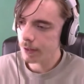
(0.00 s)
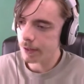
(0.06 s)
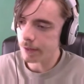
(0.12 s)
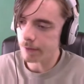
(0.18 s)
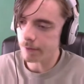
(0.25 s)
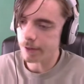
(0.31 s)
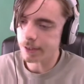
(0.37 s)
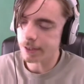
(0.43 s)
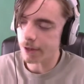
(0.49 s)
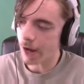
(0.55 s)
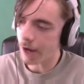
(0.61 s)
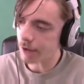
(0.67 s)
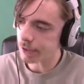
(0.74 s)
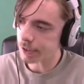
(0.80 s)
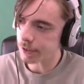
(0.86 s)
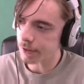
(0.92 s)
And once their
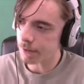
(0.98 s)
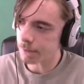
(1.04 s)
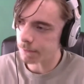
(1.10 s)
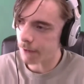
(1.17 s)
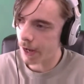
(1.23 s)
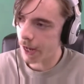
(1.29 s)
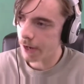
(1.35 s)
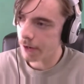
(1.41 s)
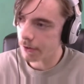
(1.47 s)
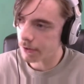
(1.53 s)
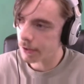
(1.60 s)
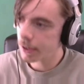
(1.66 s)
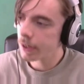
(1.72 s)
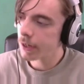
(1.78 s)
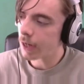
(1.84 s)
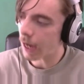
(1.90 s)
house is on file,
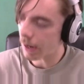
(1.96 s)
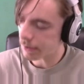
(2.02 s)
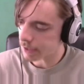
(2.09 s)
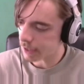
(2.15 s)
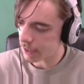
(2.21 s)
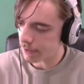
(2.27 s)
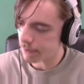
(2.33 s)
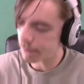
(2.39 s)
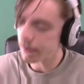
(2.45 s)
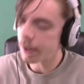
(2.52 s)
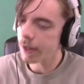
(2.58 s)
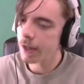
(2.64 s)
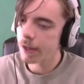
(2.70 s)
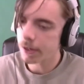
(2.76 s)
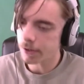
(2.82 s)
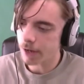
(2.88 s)
I will tell them,
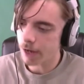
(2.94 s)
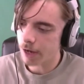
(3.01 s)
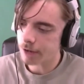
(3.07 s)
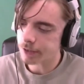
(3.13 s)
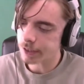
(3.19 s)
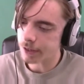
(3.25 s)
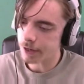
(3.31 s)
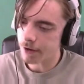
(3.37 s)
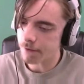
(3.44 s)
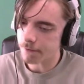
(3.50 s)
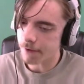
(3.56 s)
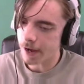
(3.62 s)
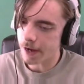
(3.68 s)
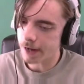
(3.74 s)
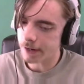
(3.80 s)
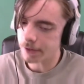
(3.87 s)
your house is on
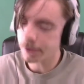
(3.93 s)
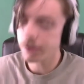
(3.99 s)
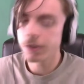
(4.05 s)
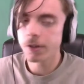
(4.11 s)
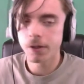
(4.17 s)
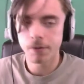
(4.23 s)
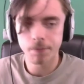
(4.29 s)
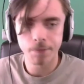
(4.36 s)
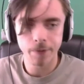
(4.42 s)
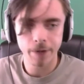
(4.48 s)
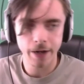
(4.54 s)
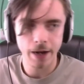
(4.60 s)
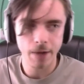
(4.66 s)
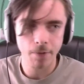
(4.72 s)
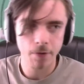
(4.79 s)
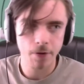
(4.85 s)
file, but
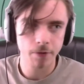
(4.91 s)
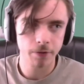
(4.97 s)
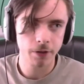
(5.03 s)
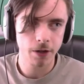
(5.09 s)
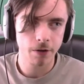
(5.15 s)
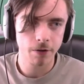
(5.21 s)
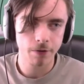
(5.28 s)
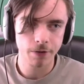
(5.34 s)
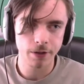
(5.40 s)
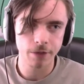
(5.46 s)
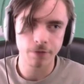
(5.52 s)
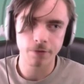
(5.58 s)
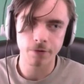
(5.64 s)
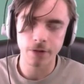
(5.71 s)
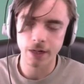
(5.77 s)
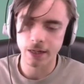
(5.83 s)
I won't go over there
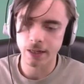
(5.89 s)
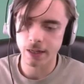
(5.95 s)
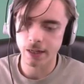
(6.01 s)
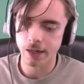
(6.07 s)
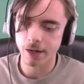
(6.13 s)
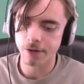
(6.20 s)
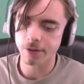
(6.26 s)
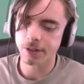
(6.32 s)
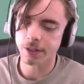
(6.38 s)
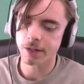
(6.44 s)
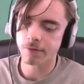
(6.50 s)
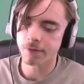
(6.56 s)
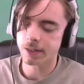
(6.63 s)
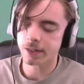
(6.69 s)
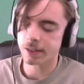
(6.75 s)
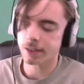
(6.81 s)
for anything else
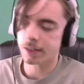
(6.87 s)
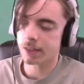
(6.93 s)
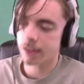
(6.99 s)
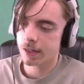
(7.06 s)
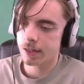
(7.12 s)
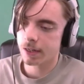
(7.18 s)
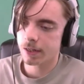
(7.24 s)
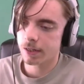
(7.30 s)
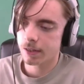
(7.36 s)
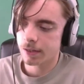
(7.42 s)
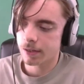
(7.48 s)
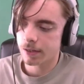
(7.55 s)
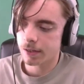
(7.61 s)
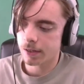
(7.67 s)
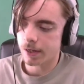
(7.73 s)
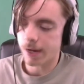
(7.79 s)
unless
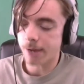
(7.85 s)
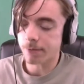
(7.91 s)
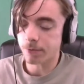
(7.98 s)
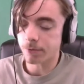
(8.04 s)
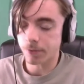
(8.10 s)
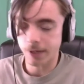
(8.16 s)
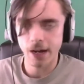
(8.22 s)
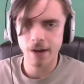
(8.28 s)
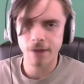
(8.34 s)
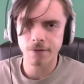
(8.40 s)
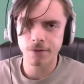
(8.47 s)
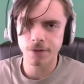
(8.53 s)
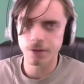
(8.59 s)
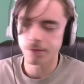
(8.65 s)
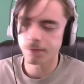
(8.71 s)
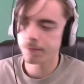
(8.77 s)
I absolutely have
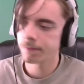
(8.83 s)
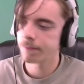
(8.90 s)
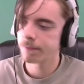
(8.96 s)
to.